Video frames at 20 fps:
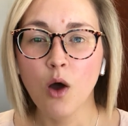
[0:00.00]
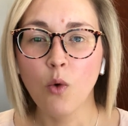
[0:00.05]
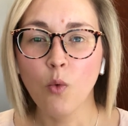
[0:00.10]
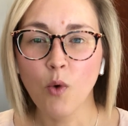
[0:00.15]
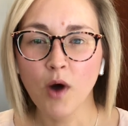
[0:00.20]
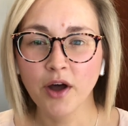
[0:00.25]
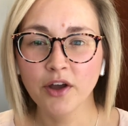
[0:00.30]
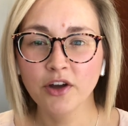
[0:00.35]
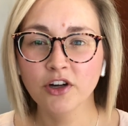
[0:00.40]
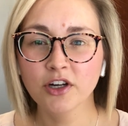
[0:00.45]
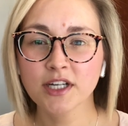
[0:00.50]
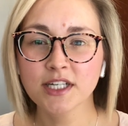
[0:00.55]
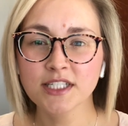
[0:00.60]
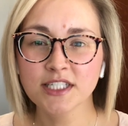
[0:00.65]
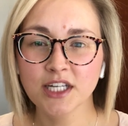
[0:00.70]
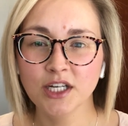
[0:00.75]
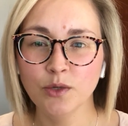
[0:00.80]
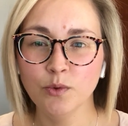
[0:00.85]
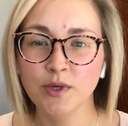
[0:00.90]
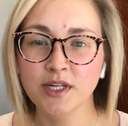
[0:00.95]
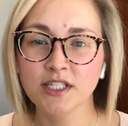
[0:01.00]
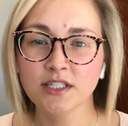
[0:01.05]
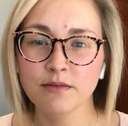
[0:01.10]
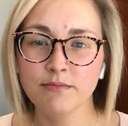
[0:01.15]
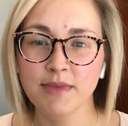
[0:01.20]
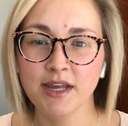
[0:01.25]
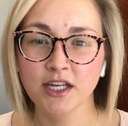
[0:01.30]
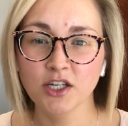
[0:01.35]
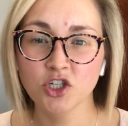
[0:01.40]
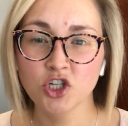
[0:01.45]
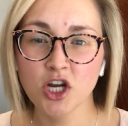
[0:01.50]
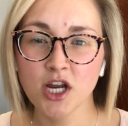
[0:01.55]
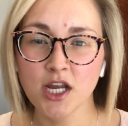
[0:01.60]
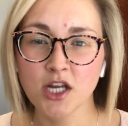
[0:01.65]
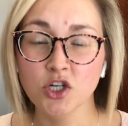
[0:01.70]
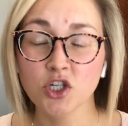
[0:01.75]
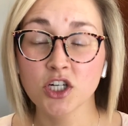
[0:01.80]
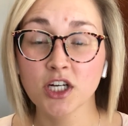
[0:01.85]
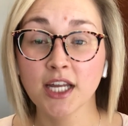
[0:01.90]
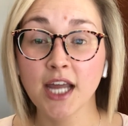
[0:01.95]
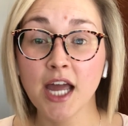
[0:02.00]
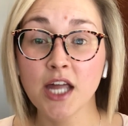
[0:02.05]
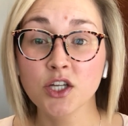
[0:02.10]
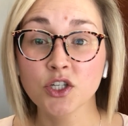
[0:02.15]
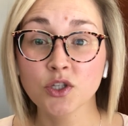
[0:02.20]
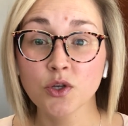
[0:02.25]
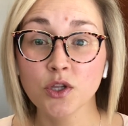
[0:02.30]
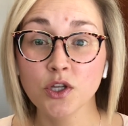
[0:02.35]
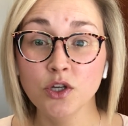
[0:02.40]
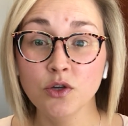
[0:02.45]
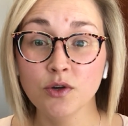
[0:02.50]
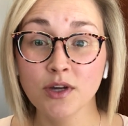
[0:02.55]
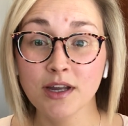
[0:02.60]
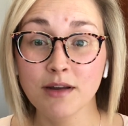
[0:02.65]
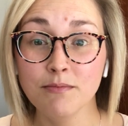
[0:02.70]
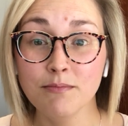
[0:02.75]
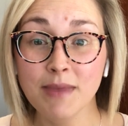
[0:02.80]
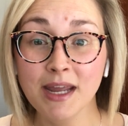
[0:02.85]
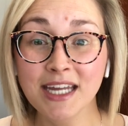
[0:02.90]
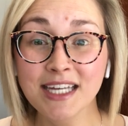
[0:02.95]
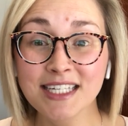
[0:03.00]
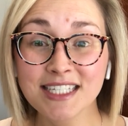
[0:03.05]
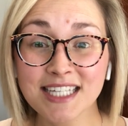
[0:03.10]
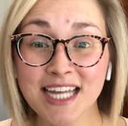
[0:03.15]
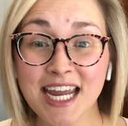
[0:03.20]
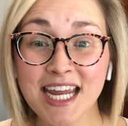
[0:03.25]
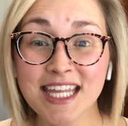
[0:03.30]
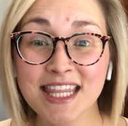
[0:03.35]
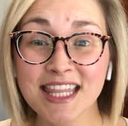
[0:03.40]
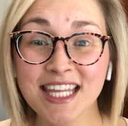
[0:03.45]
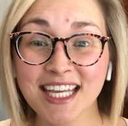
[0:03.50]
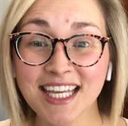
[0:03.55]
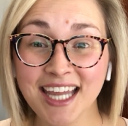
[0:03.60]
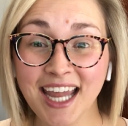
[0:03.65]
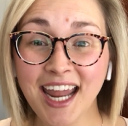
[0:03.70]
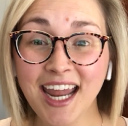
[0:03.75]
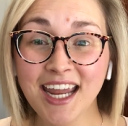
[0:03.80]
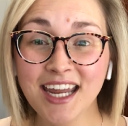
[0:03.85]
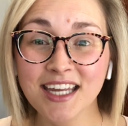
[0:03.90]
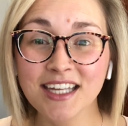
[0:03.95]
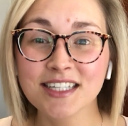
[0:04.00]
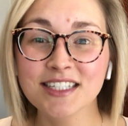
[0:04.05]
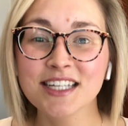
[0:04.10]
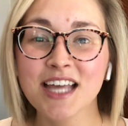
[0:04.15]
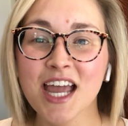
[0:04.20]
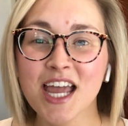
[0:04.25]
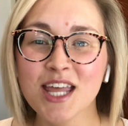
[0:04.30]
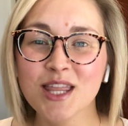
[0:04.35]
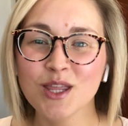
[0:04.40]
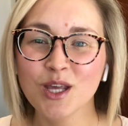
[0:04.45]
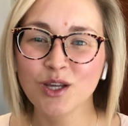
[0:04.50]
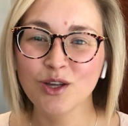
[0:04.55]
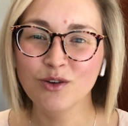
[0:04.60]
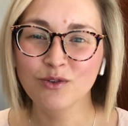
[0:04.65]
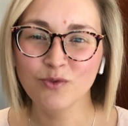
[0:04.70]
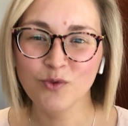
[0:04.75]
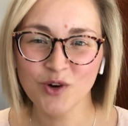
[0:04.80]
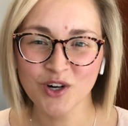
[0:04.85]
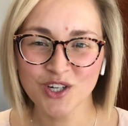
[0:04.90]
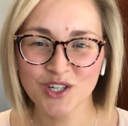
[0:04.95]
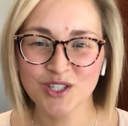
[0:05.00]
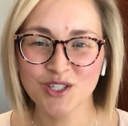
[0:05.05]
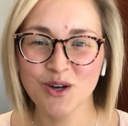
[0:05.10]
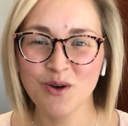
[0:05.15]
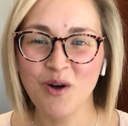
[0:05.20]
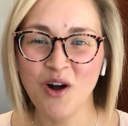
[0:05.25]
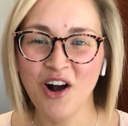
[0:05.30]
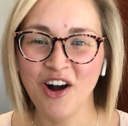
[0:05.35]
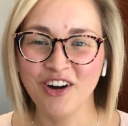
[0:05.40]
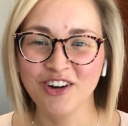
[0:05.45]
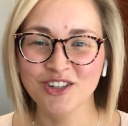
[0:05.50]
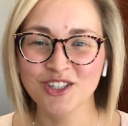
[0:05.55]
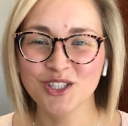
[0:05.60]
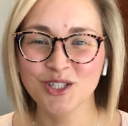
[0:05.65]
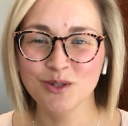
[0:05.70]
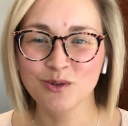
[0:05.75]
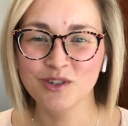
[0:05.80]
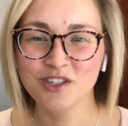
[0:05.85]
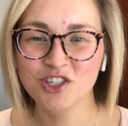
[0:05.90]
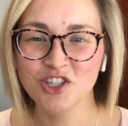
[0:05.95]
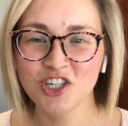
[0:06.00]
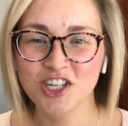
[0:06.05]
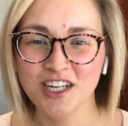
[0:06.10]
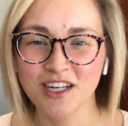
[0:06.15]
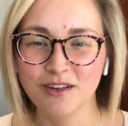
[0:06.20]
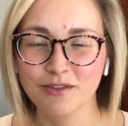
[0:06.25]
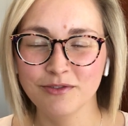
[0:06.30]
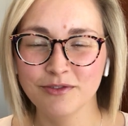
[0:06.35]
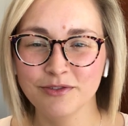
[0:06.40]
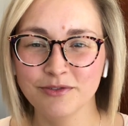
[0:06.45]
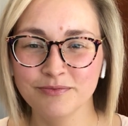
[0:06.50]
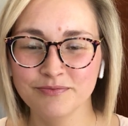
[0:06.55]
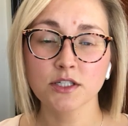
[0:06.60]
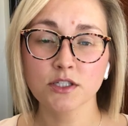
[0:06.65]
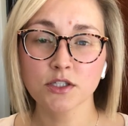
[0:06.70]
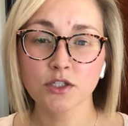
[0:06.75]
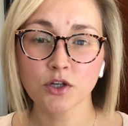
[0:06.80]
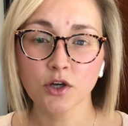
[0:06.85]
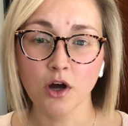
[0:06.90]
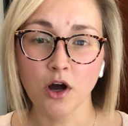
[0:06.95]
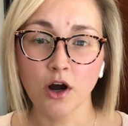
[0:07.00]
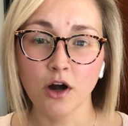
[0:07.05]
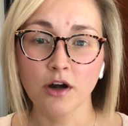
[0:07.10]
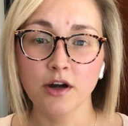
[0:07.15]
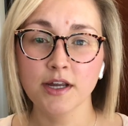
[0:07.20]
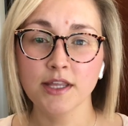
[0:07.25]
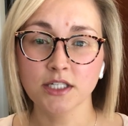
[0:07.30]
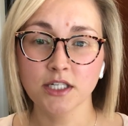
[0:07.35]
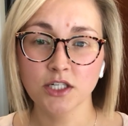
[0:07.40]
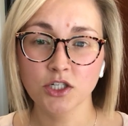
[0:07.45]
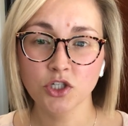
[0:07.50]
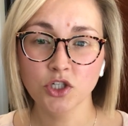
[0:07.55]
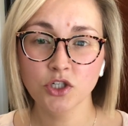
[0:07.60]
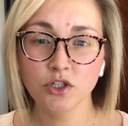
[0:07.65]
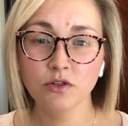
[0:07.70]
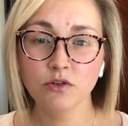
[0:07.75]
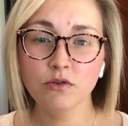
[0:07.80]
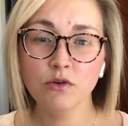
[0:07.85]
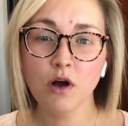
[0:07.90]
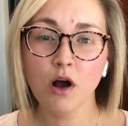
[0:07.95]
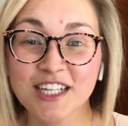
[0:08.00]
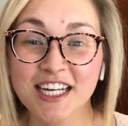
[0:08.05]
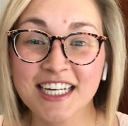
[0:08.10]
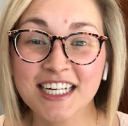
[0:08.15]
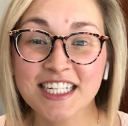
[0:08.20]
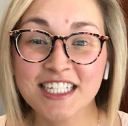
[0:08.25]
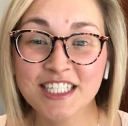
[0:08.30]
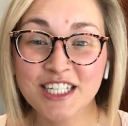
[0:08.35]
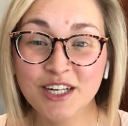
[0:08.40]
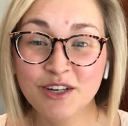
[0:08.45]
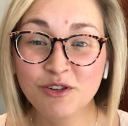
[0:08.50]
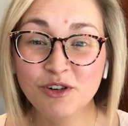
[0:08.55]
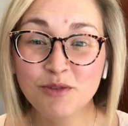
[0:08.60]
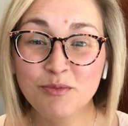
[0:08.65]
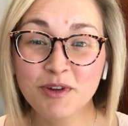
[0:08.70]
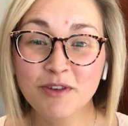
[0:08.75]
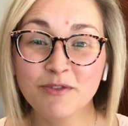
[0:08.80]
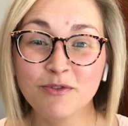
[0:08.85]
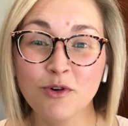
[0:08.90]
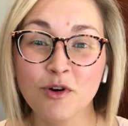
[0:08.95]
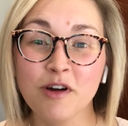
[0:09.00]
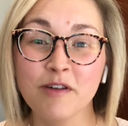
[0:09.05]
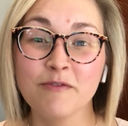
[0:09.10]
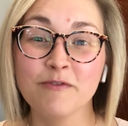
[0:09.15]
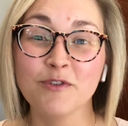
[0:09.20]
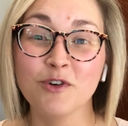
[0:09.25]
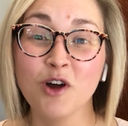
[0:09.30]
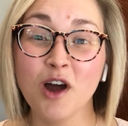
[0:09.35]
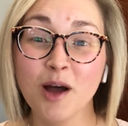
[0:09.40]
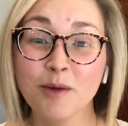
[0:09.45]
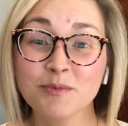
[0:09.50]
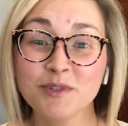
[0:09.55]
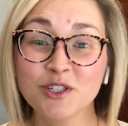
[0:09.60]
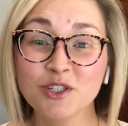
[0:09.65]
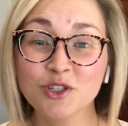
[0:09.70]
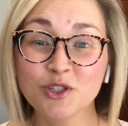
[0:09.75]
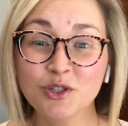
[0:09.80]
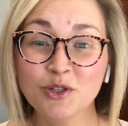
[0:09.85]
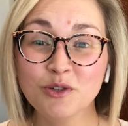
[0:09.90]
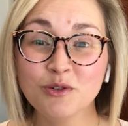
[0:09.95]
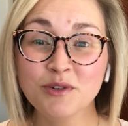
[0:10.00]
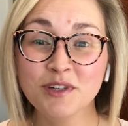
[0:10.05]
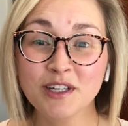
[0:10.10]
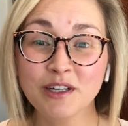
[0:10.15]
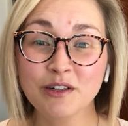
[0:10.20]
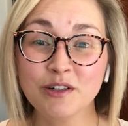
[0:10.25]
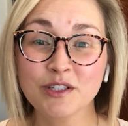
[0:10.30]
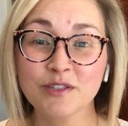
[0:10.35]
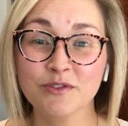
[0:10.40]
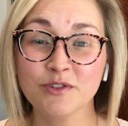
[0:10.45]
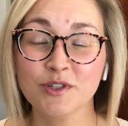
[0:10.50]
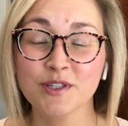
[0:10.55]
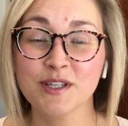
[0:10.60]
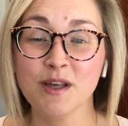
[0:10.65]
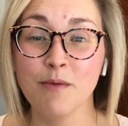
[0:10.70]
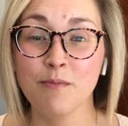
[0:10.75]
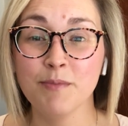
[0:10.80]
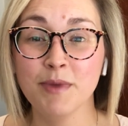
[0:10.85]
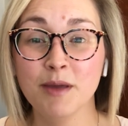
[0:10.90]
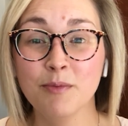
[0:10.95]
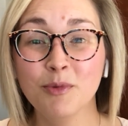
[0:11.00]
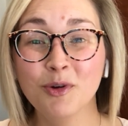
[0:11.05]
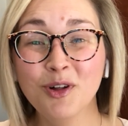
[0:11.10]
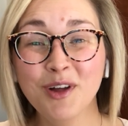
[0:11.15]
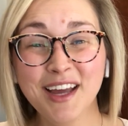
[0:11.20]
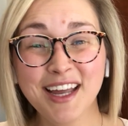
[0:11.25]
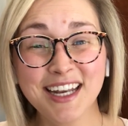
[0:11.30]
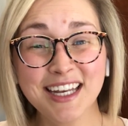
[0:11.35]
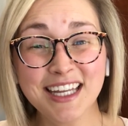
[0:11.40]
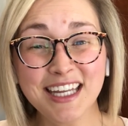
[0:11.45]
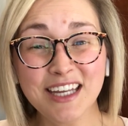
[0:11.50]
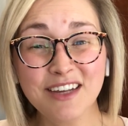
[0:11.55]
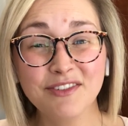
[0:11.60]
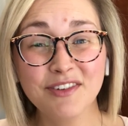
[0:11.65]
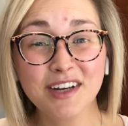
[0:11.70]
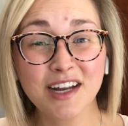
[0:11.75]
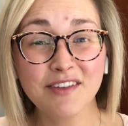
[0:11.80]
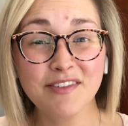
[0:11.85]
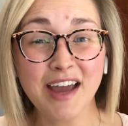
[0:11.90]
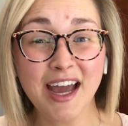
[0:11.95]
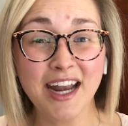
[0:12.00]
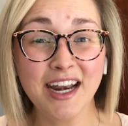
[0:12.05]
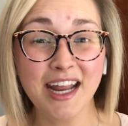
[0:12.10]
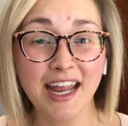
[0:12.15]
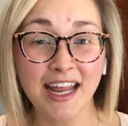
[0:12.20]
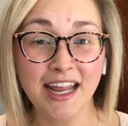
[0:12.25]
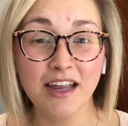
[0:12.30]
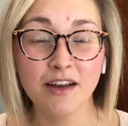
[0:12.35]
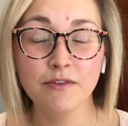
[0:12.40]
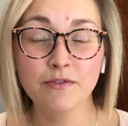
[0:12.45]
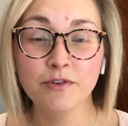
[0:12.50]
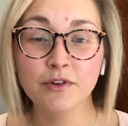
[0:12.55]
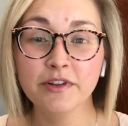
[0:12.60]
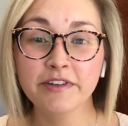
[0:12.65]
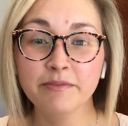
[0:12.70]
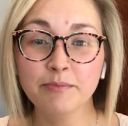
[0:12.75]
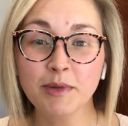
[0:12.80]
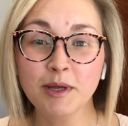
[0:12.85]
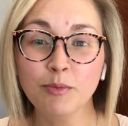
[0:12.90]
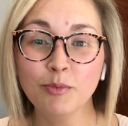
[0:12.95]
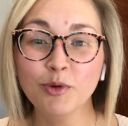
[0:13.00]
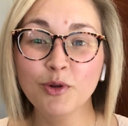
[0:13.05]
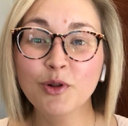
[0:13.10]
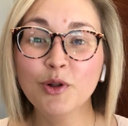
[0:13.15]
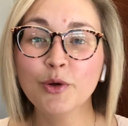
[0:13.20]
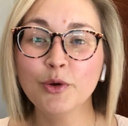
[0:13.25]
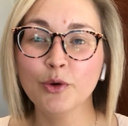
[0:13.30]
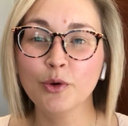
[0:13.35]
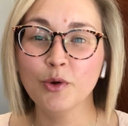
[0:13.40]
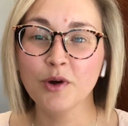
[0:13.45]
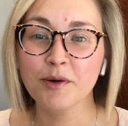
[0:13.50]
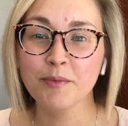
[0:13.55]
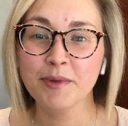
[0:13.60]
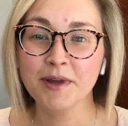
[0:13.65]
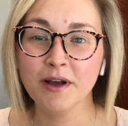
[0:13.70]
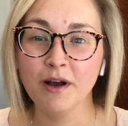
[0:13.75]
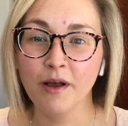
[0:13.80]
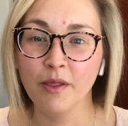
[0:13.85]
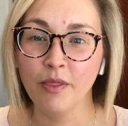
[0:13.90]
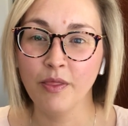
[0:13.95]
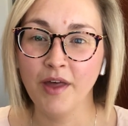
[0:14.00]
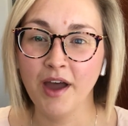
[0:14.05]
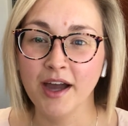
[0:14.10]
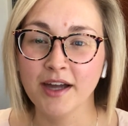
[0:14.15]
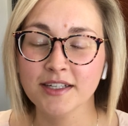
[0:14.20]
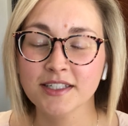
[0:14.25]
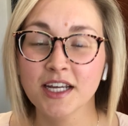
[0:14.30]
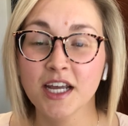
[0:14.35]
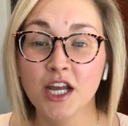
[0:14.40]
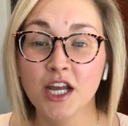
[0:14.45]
while you're continuing to make change, again, so that you can maintain the gains that you've worked so hard to achieve. The scar and tissue can continue to be formed for up to 2 years for some people, and even I've had a handful of people who are beyond that.